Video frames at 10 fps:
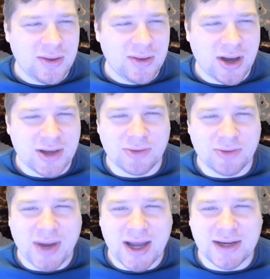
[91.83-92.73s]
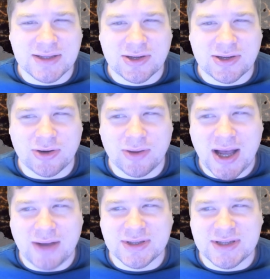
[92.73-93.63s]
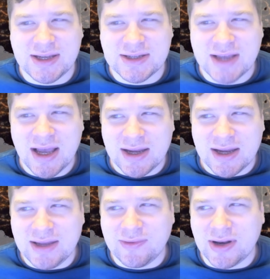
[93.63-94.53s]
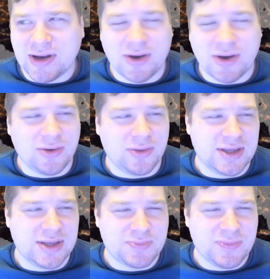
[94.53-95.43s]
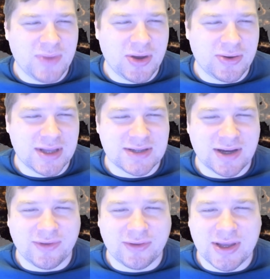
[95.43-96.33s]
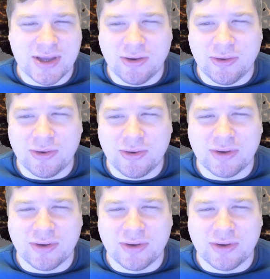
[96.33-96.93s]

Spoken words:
Under Biden's current policies, even though these millions of illegal